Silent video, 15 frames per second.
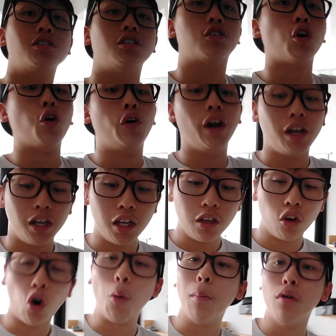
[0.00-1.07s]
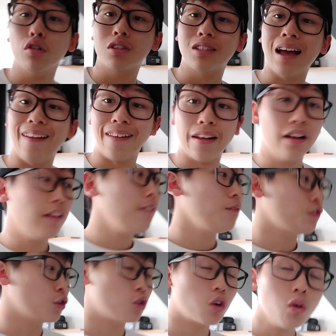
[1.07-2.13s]
it's already almost done.
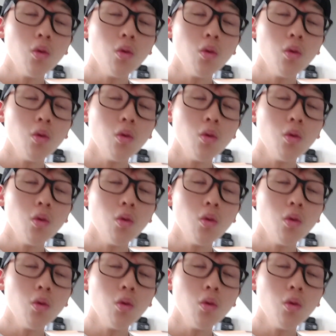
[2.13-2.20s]
You know,